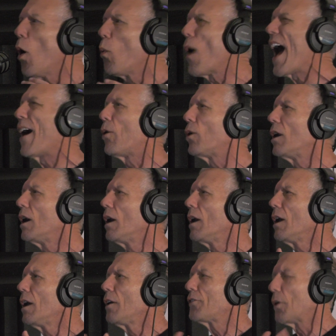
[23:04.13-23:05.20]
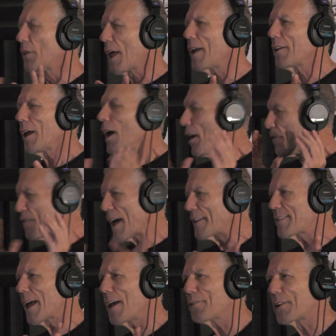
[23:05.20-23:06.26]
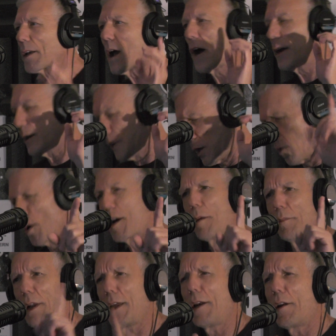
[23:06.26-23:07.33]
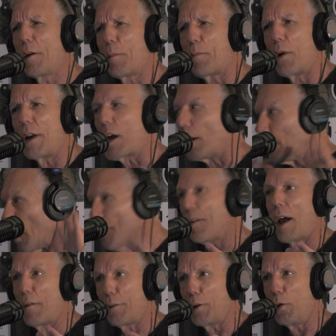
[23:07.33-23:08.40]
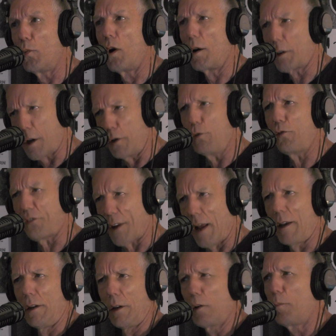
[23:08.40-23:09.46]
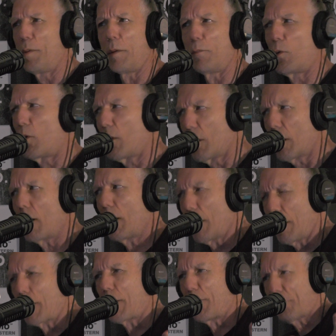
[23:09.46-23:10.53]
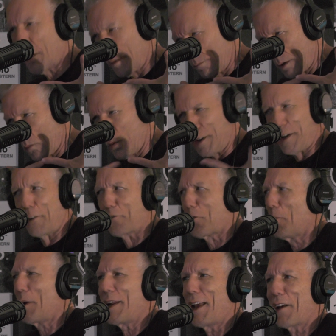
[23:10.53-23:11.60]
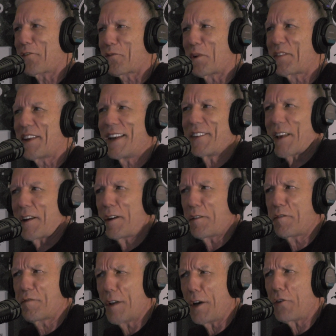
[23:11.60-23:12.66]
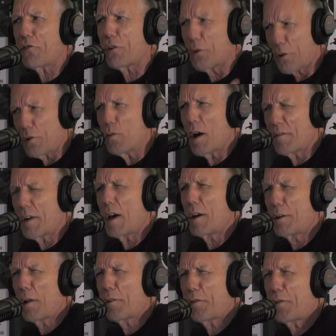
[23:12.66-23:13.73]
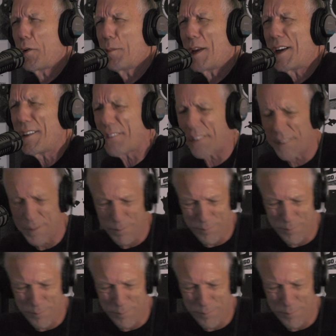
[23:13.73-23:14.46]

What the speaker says: Wow. So that, fantastic. You know what? I'm late on a break. I love having you on. Can you stay a little bit more? Because we did so many extra things I didn't finish here. Do you have another few minutes?